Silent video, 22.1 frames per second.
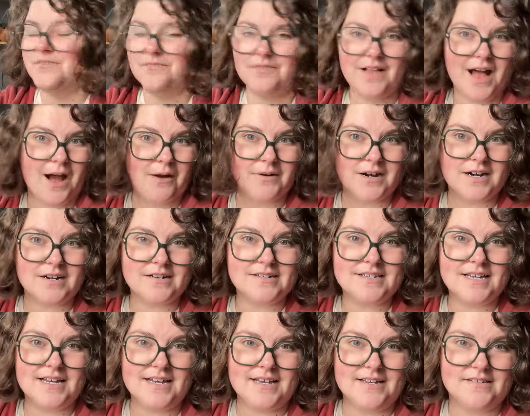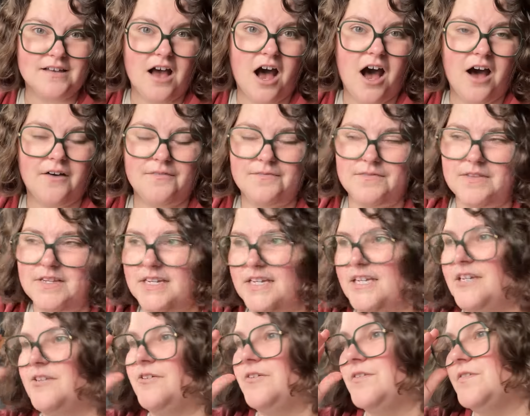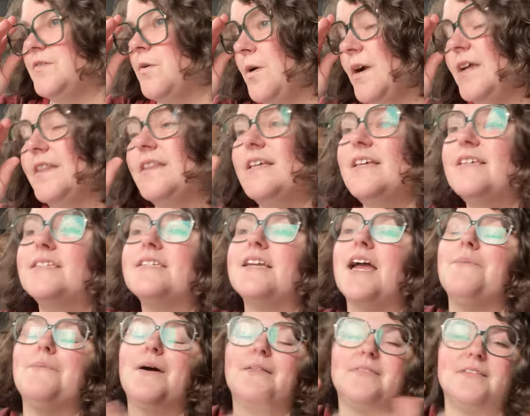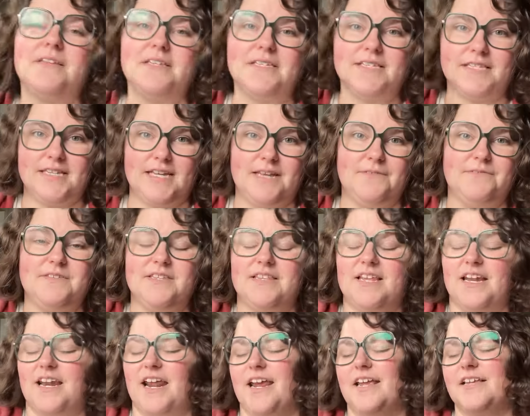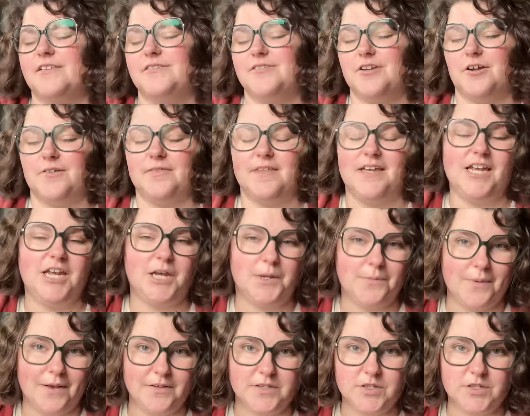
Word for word: flowers is off the needles, or at least I'm on the sleeves and then I can start thinking about